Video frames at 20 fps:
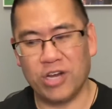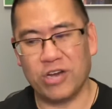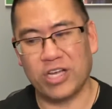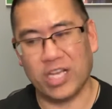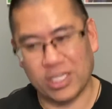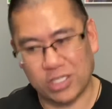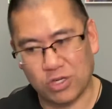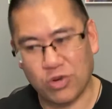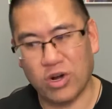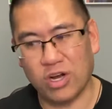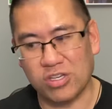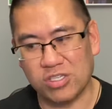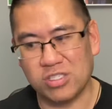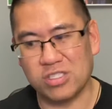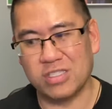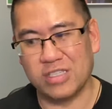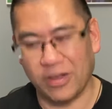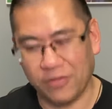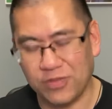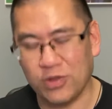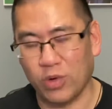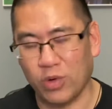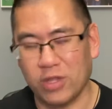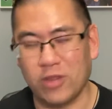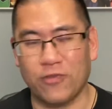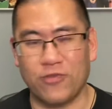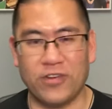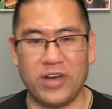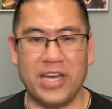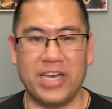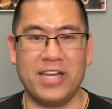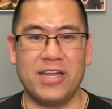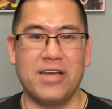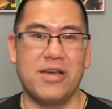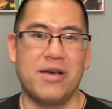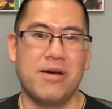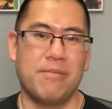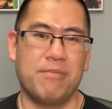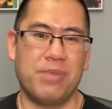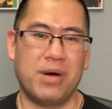Yes, Crouse definitely won the fight,
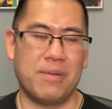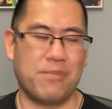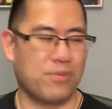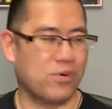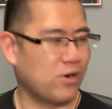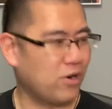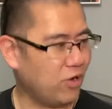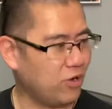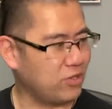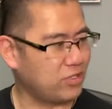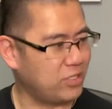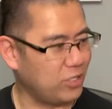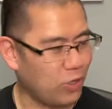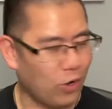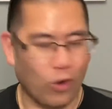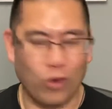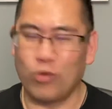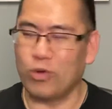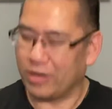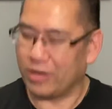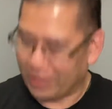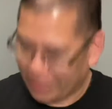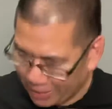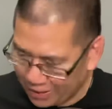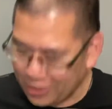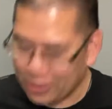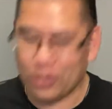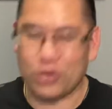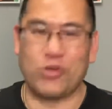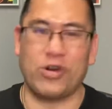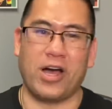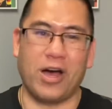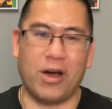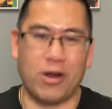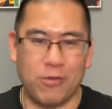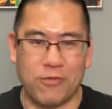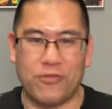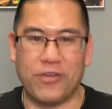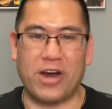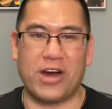but Burroughs, getting the
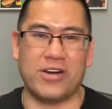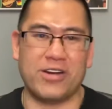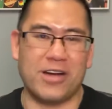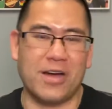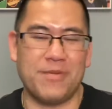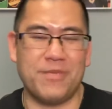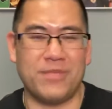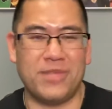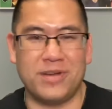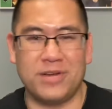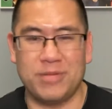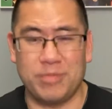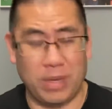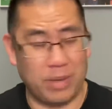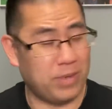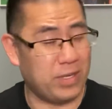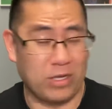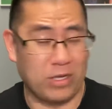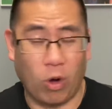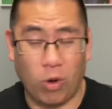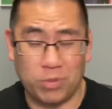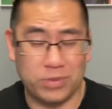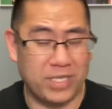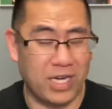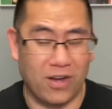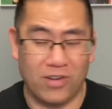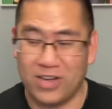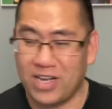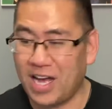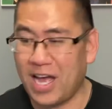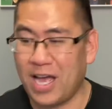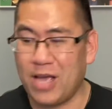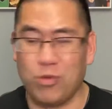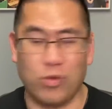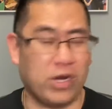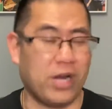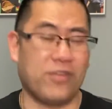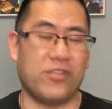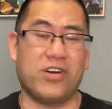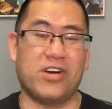crowd fired up, maybe hometown guy,
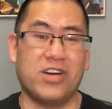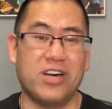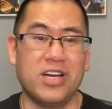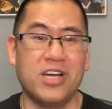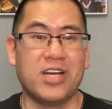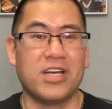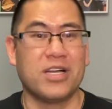whatever,